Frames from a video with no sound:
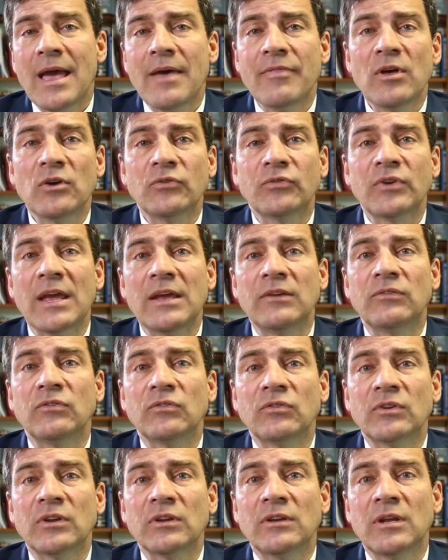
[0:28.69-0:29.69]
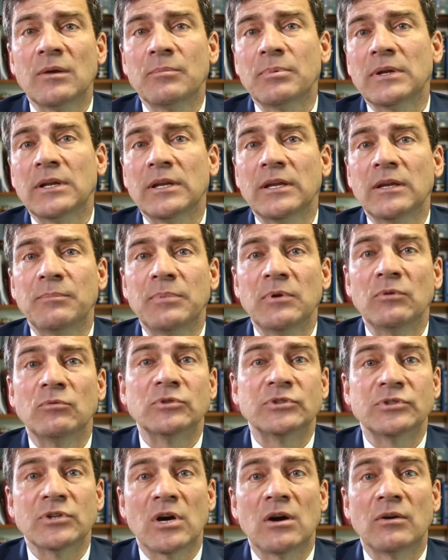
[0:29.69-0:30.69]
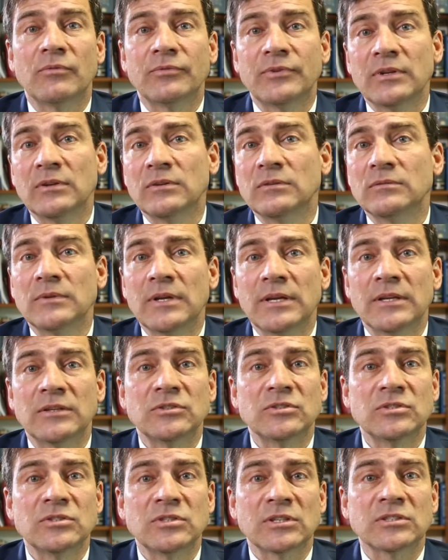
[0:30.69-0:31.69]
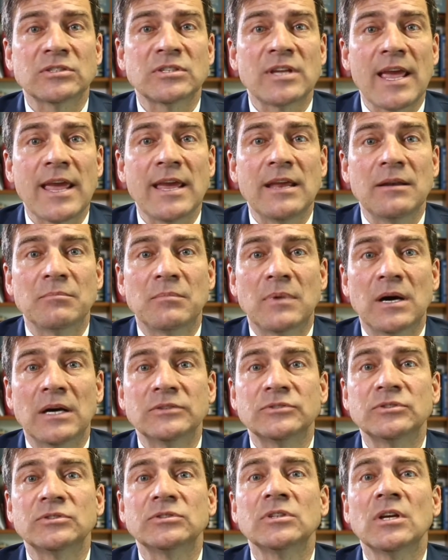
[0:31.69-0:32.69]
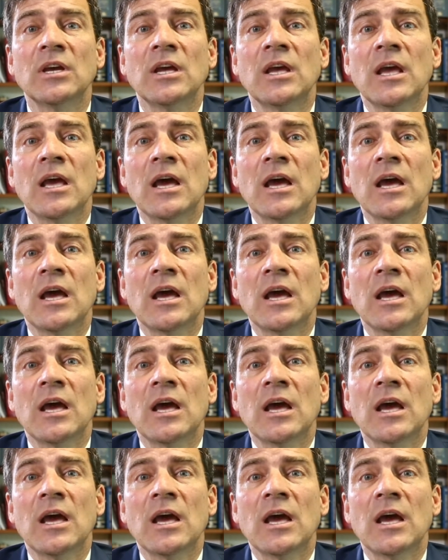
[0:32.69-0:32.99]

And those cases can typically be resolved in, in six to eight months,